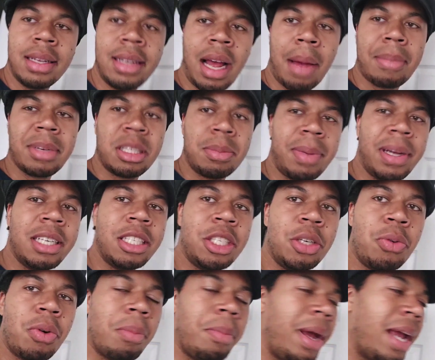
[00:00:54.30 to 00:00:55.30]
The type of speech
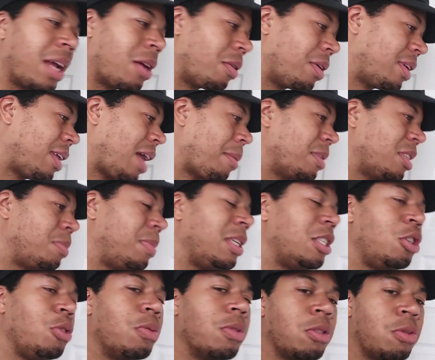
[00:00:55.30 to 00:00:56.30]
you would make or the type of
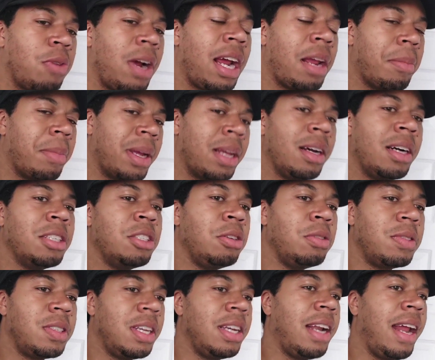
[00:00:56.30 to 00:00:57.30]
speech you would write because
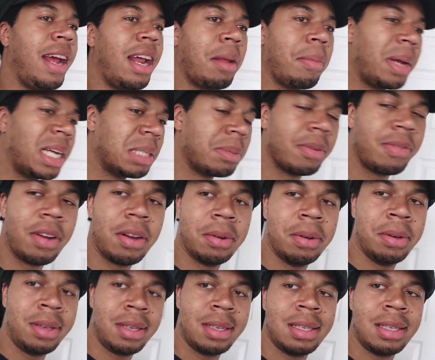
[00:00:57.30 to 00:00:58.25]
you've seen animes before.